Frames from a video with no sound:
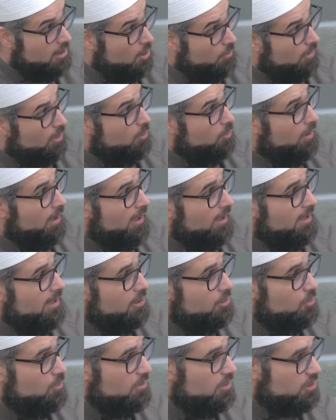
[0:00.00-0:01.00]
Wa huwa ala
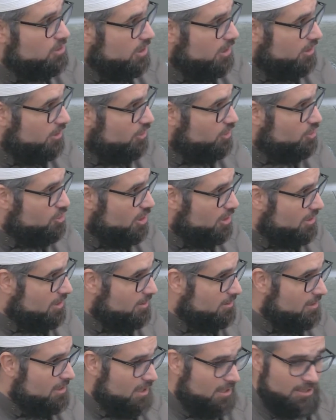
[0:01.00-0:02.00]
kulli shay'in
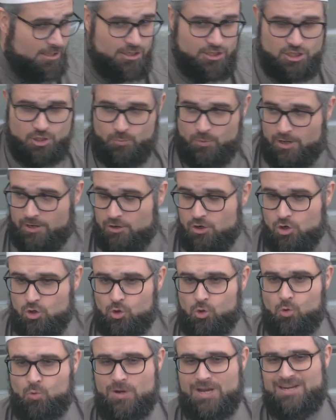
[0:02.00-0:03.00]
shaheed. And He is the one
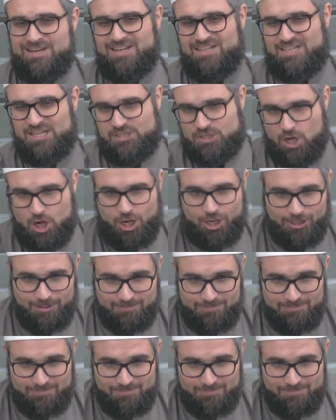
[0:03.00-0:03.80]
who witnesses all.